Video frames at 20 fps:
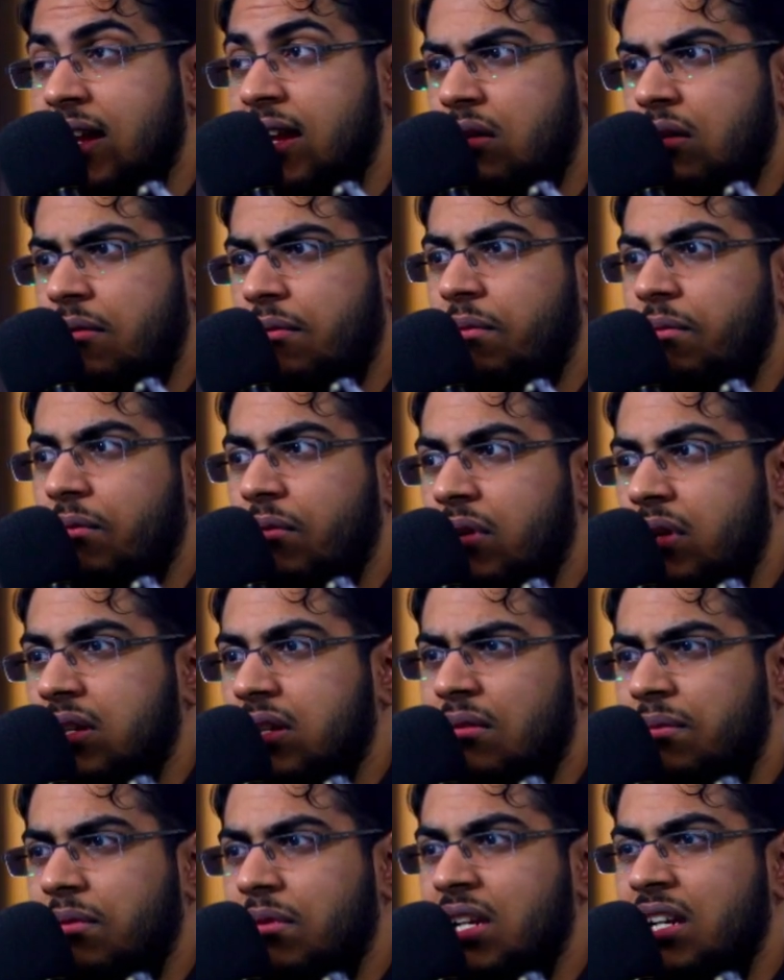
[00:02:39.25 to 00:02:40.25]
A lot
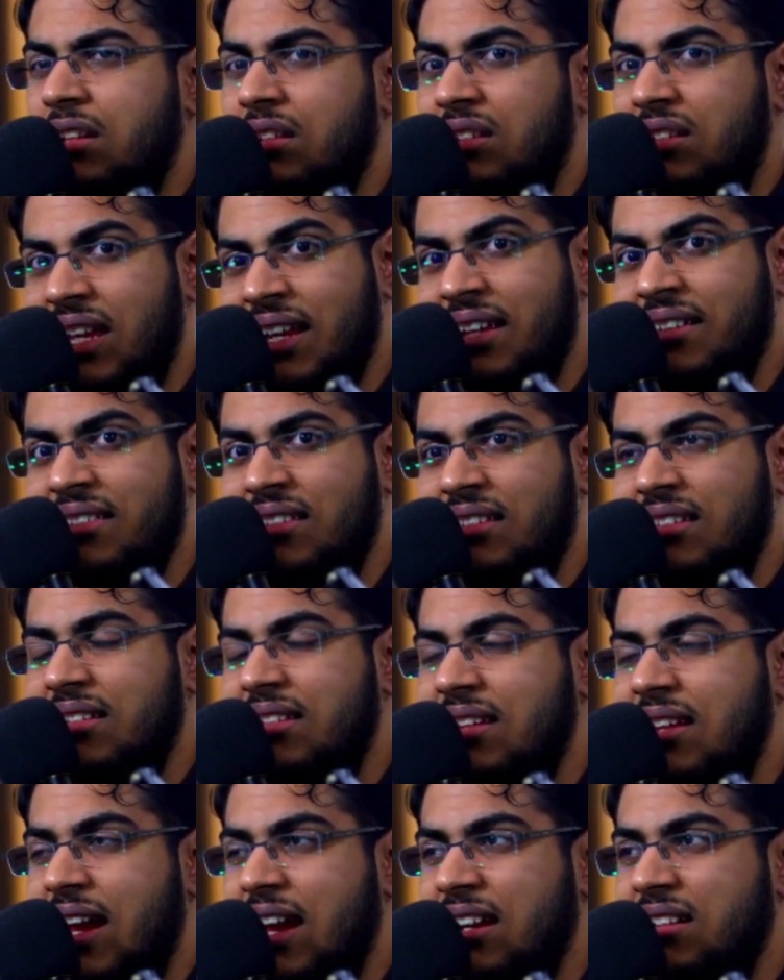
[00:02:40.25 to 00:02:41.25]
of little
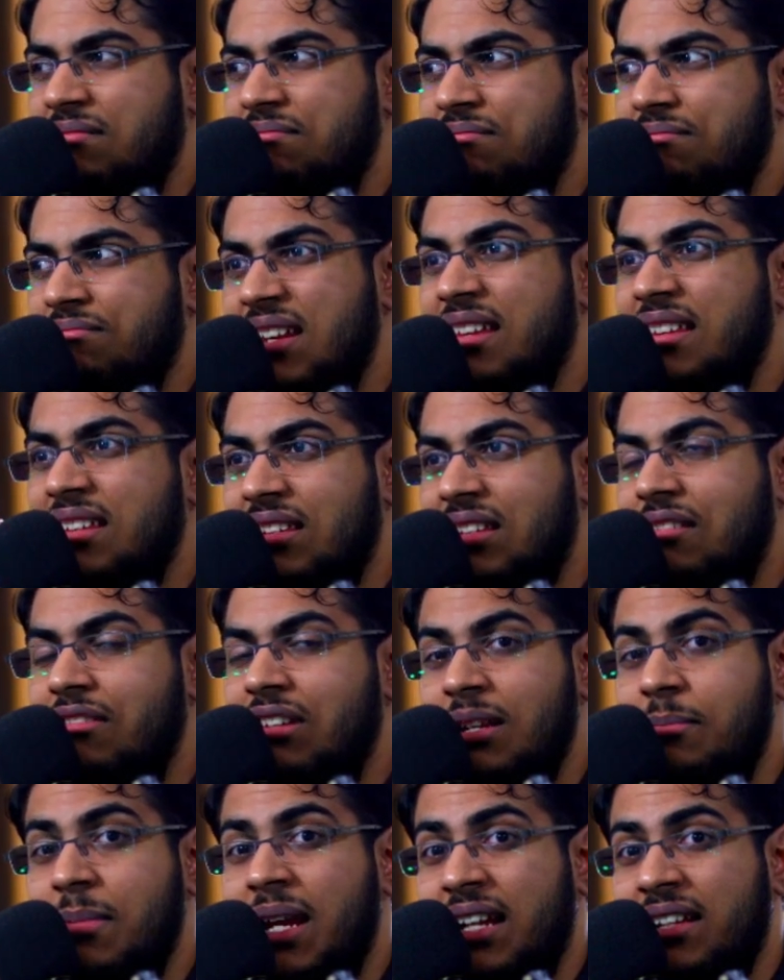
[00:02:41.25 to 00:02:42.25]
things that
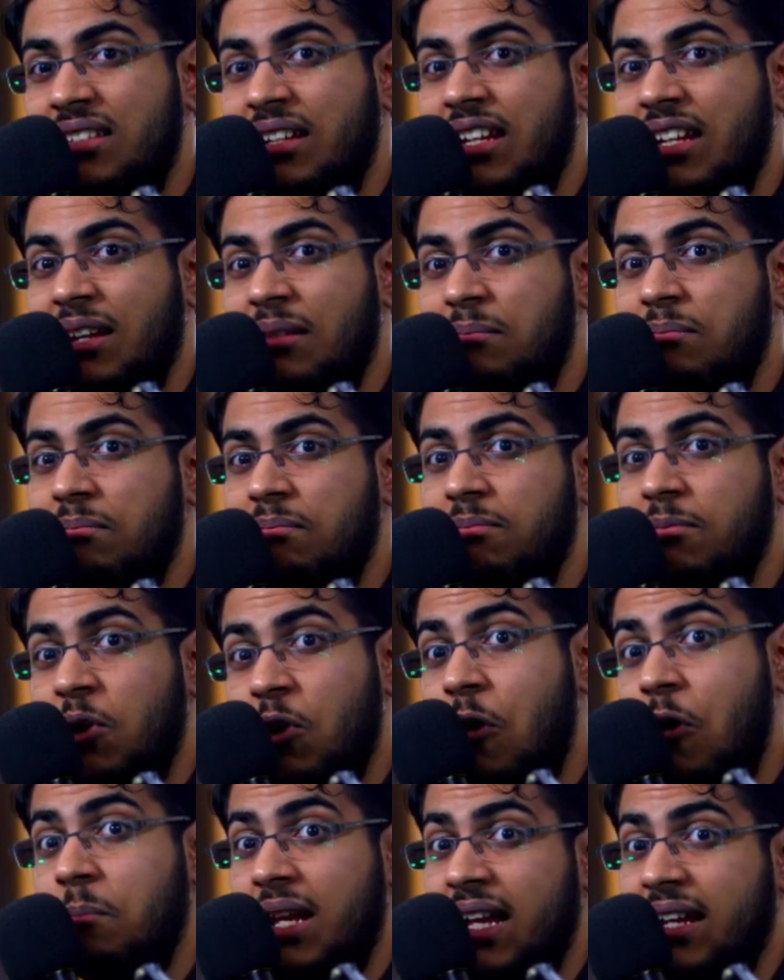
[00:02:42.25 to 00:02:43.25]
unnecessarily make the game
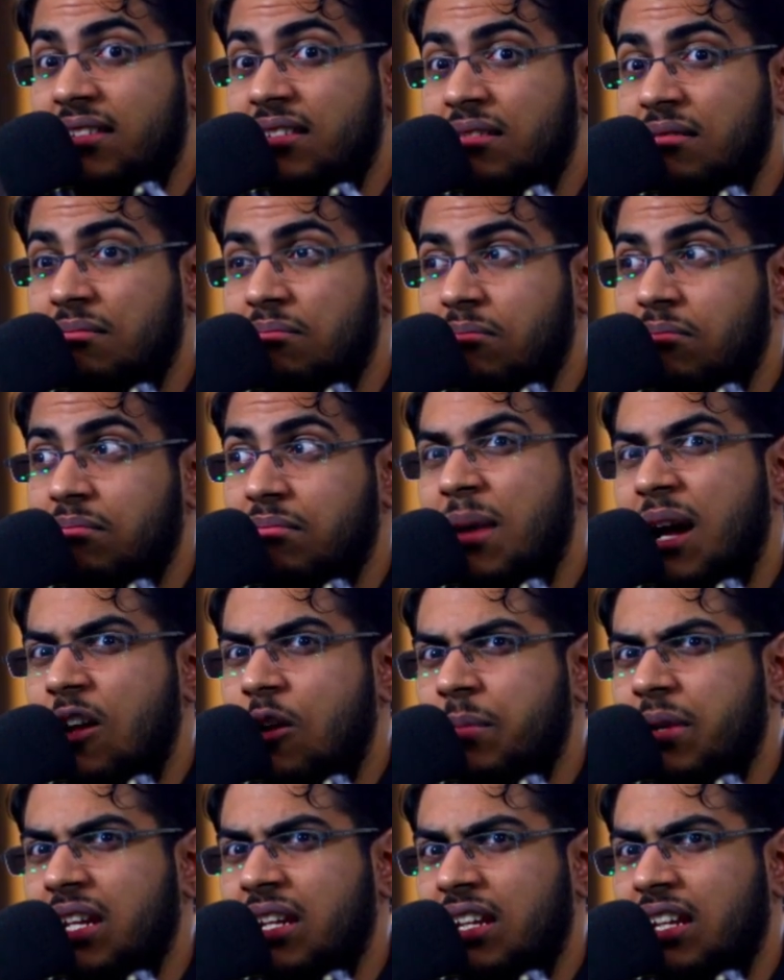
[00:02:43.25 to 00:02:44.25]
complex, in
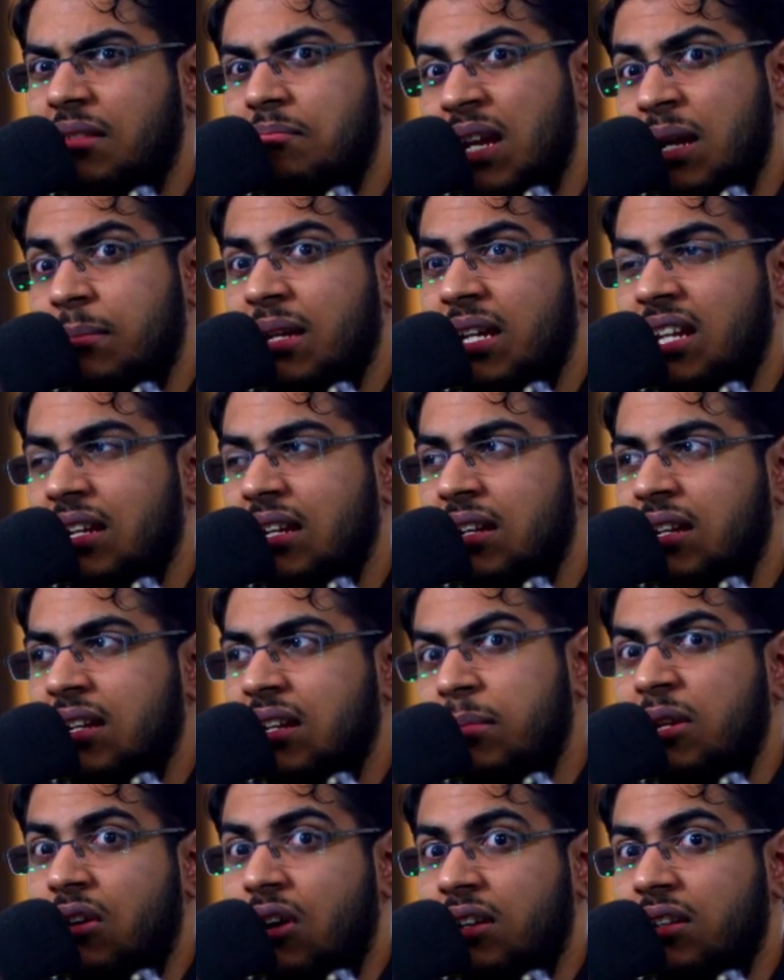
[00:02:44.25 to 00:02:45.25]
my opinion.
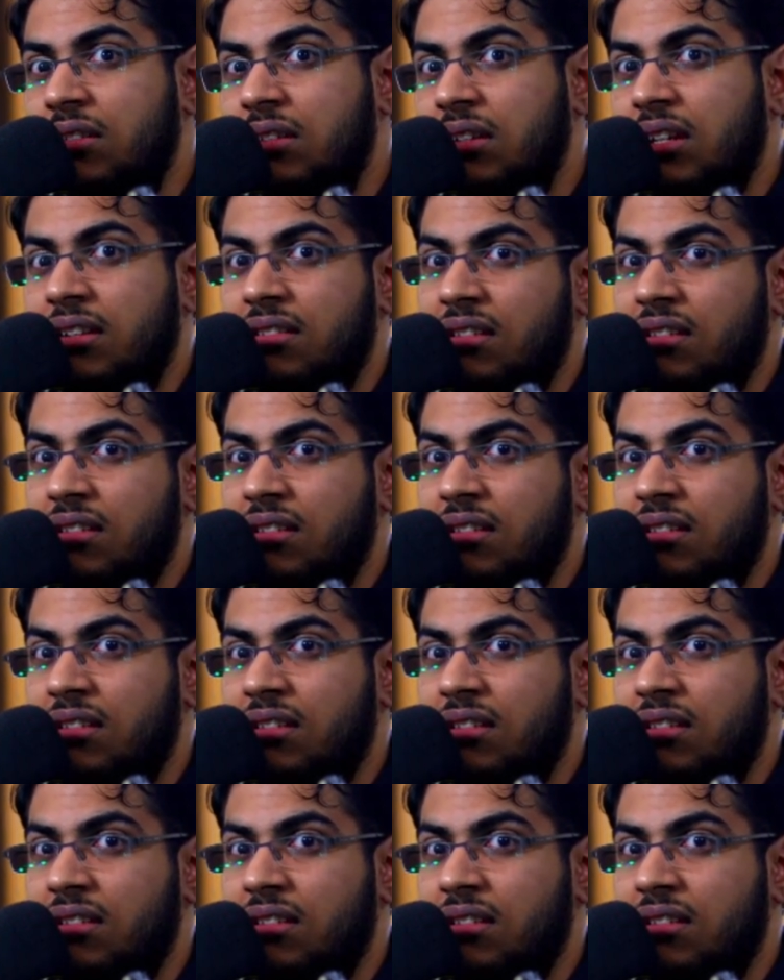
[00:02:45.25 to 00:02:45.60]
Maybe not.